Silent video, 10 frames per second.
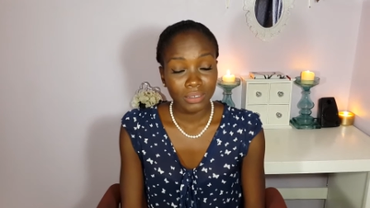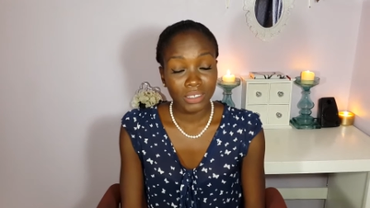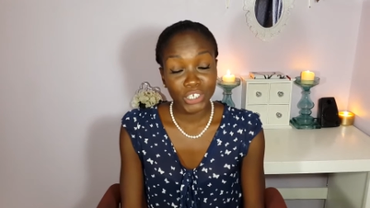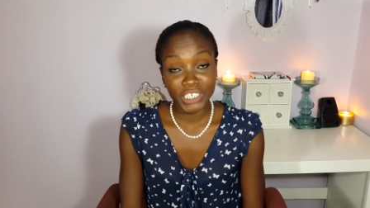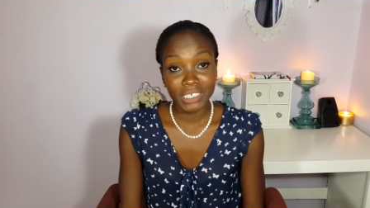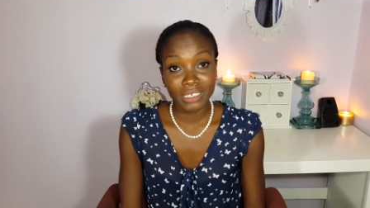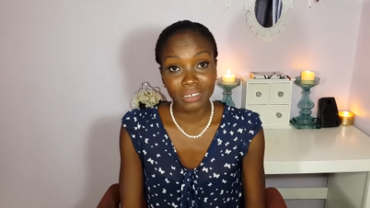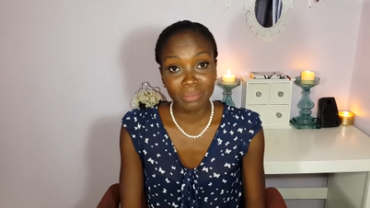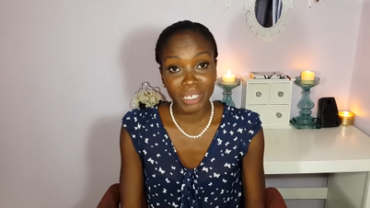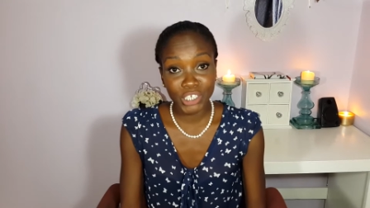
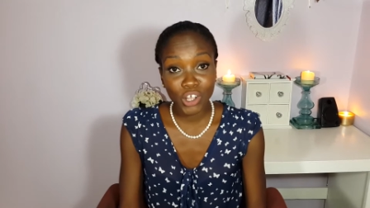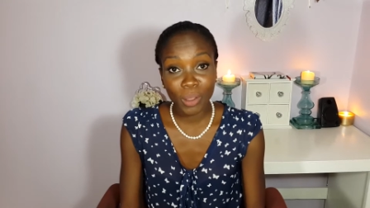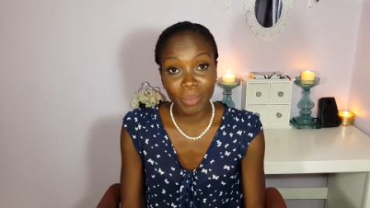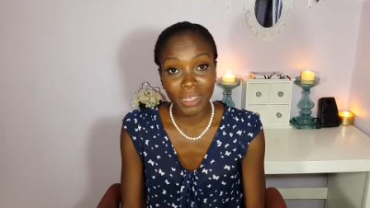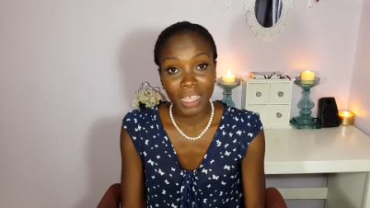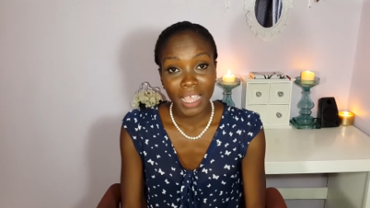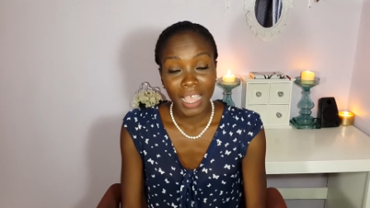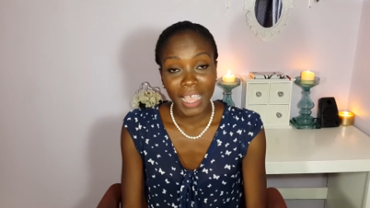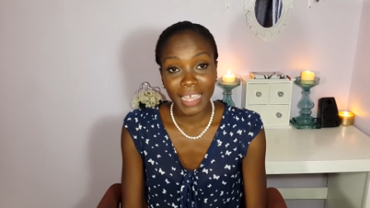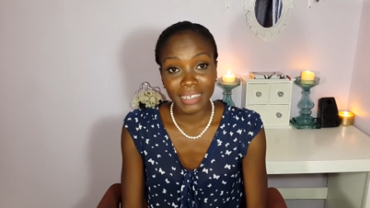started my job
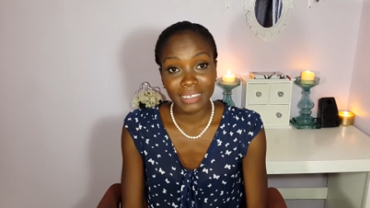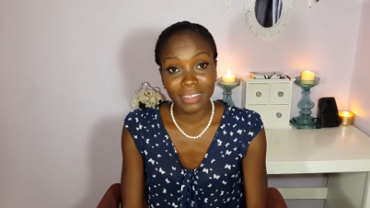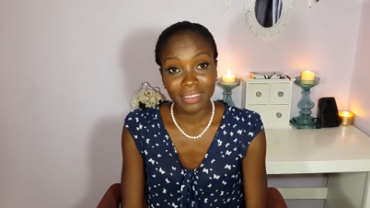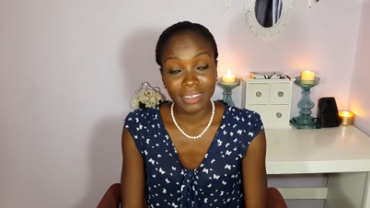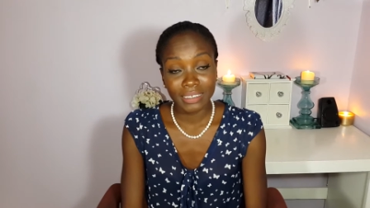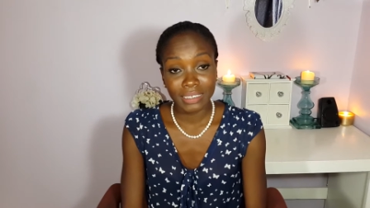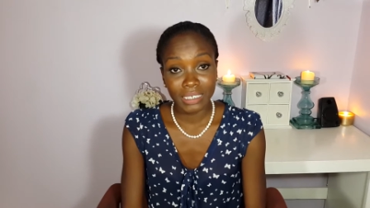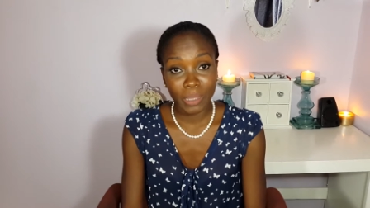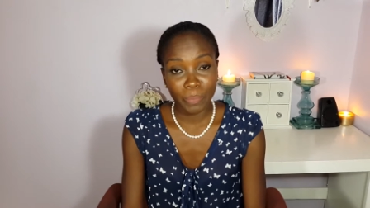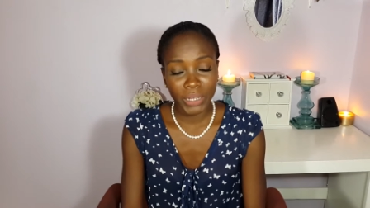at this
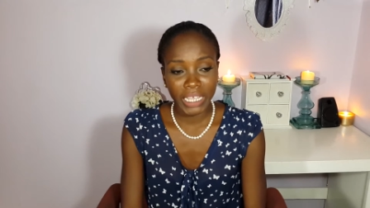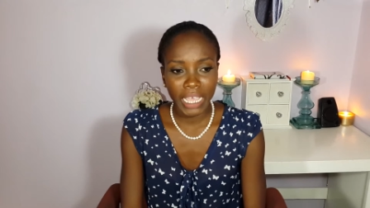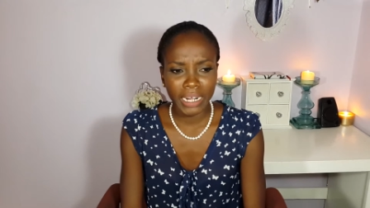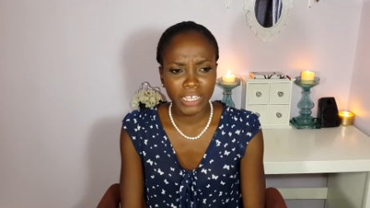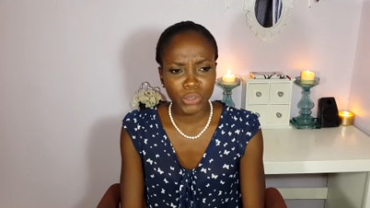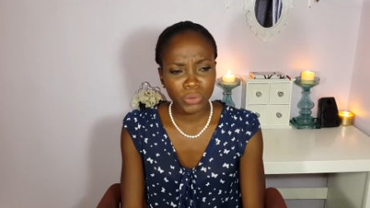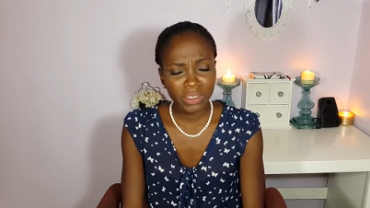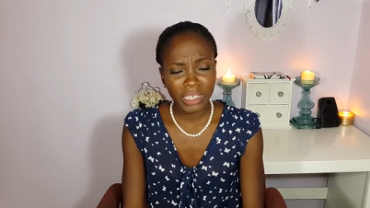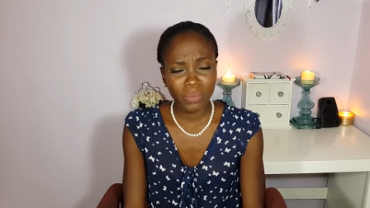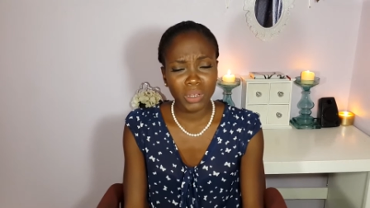company. And I don't
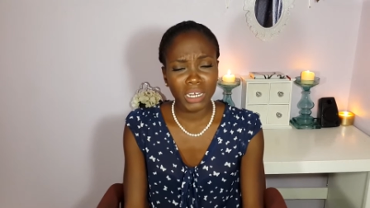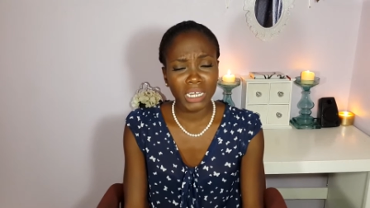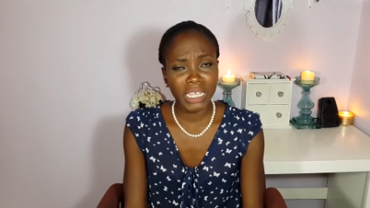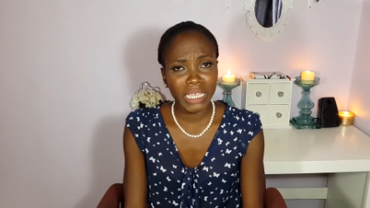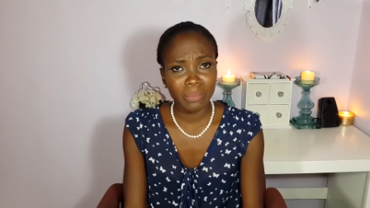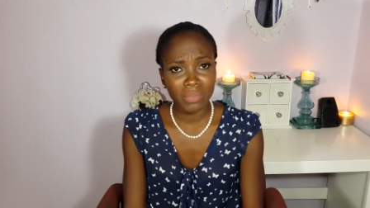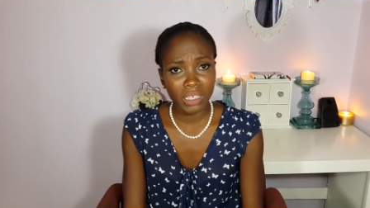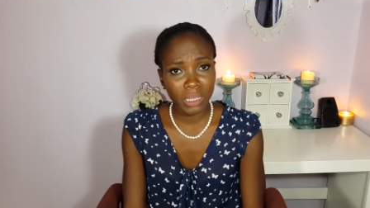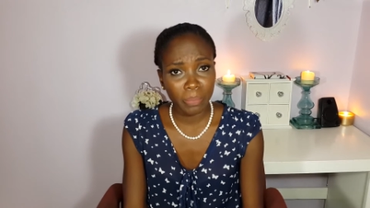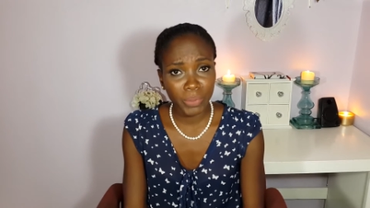think I want to name the
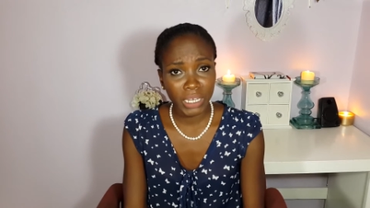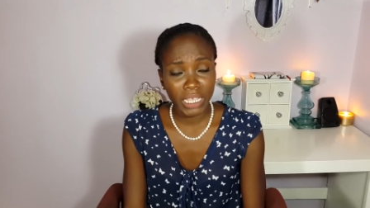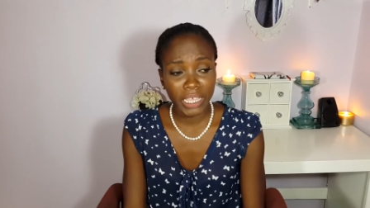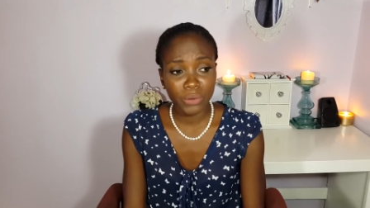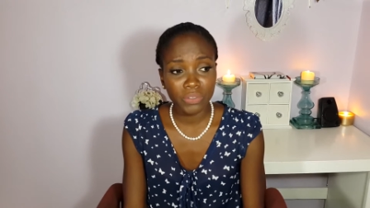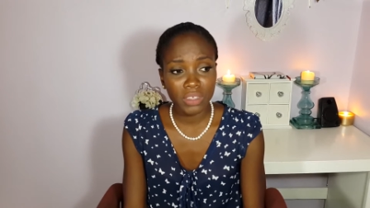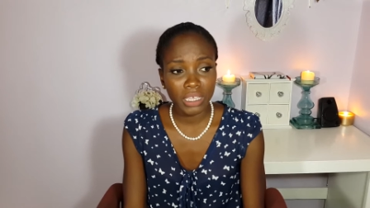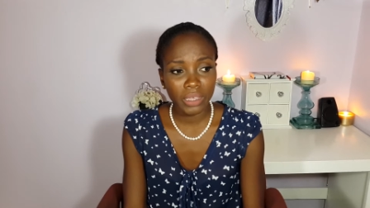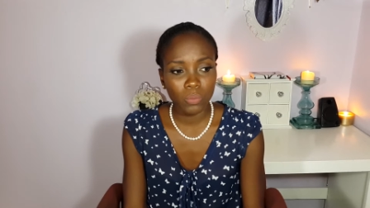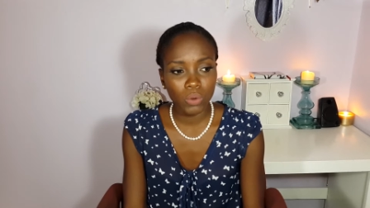company. I don't
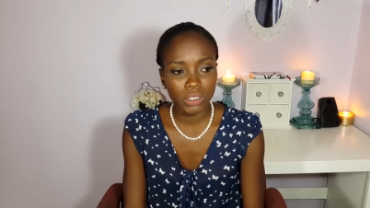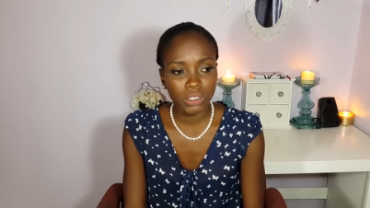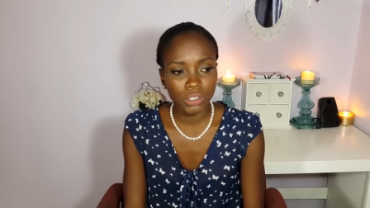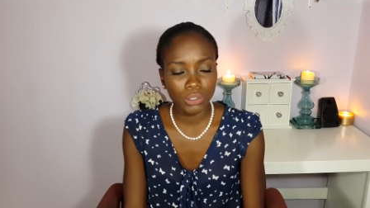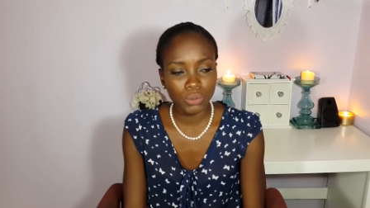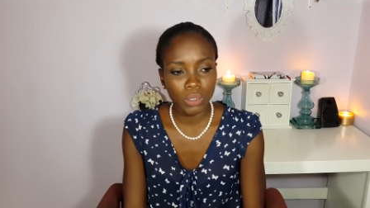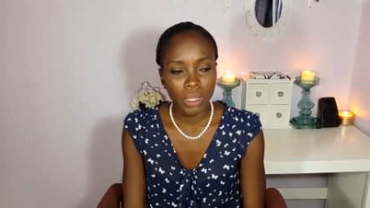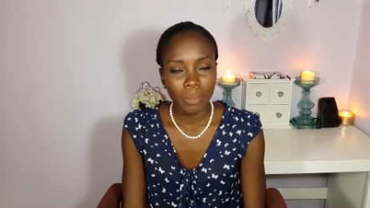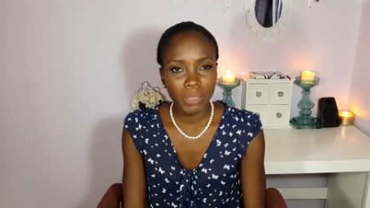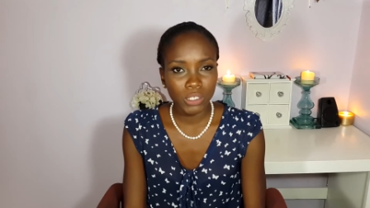think I want to
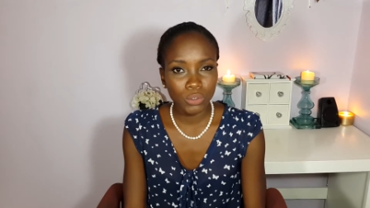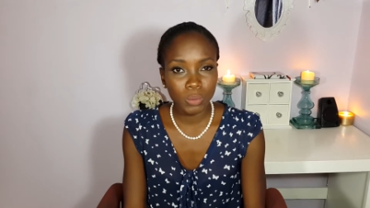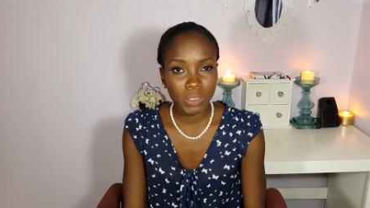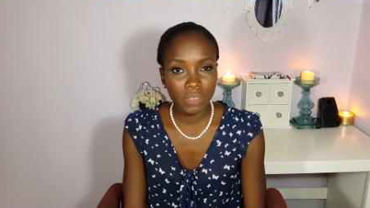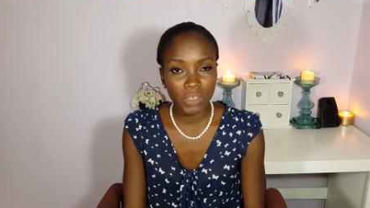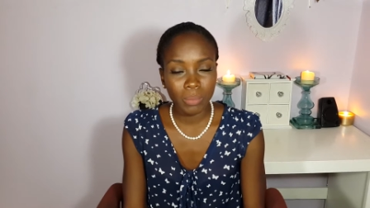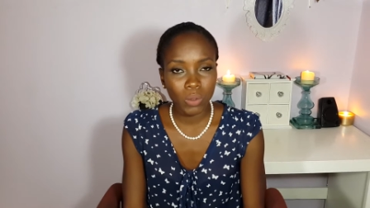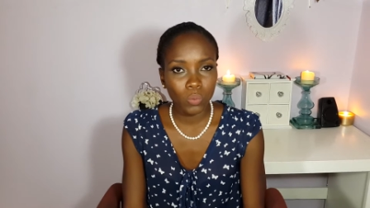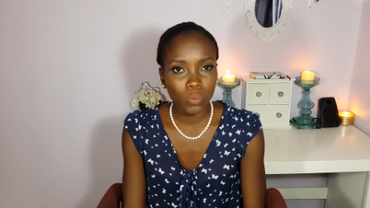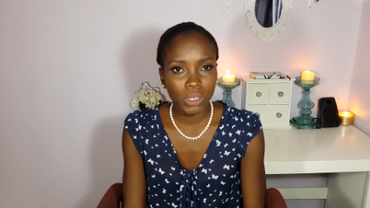be too specific
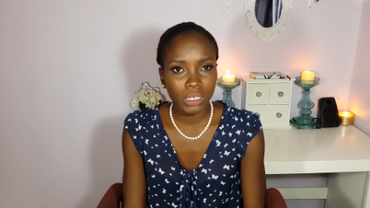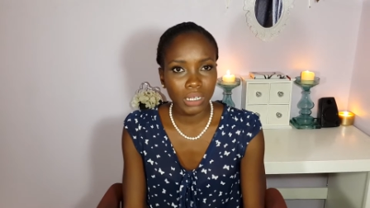about what